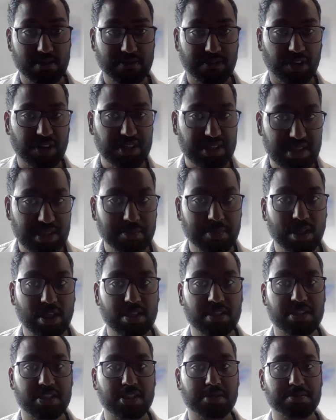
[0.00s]
very
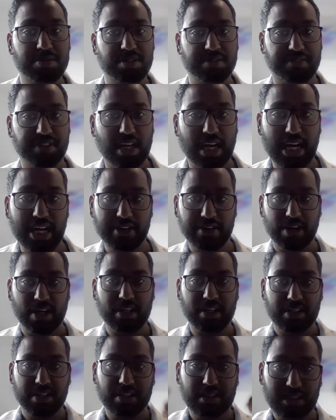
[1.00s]
similar in terms of the
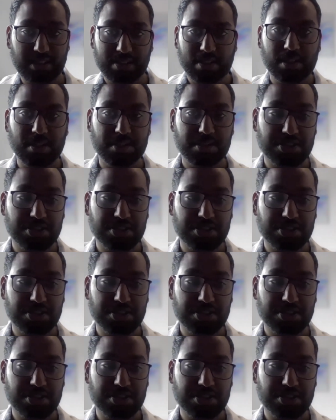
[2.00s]
hierarchical